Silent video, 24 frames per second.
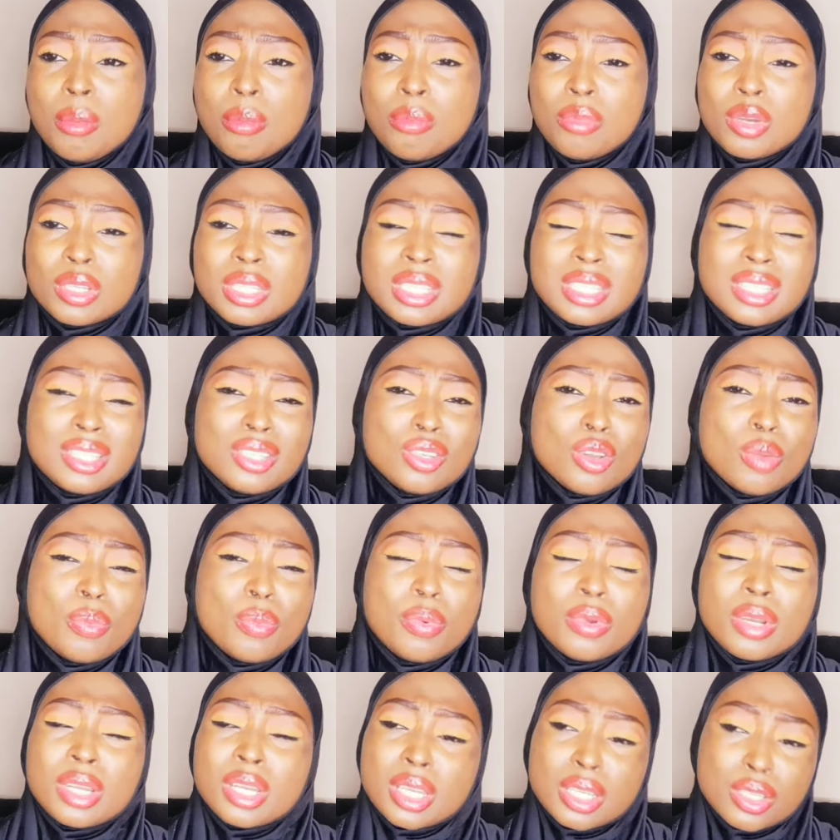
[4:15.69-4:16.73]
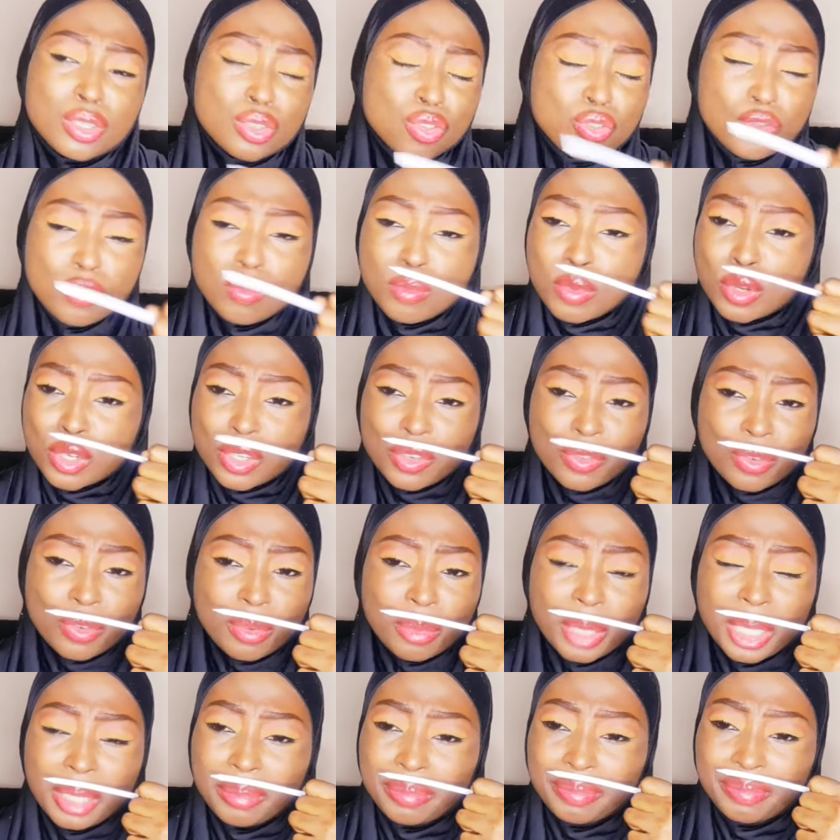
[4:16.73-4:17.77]
But the opening is too much for
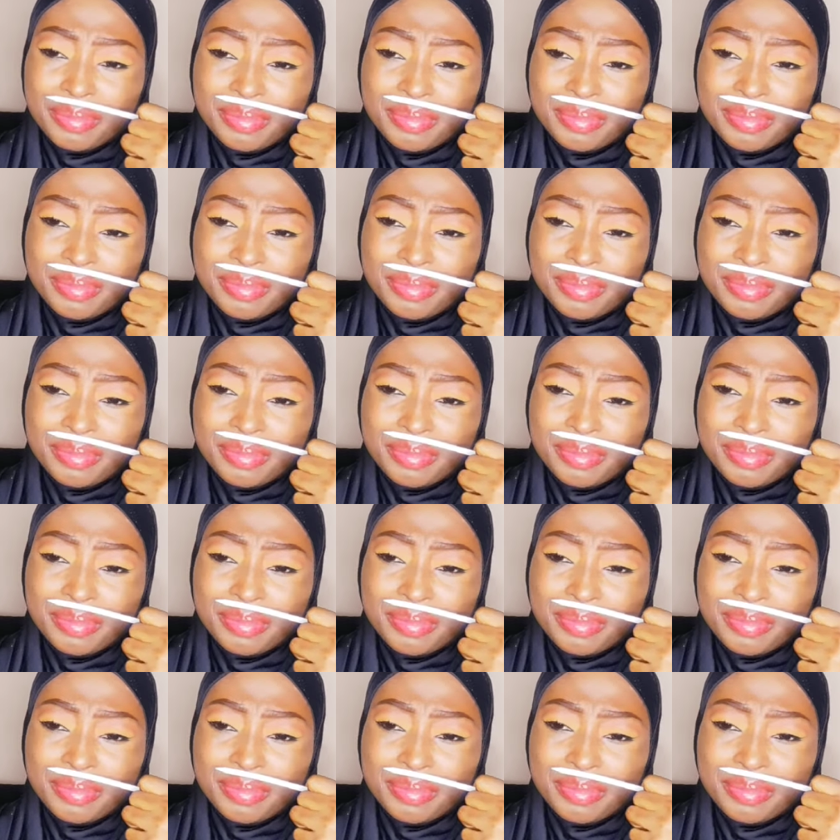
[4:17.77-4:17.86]
me.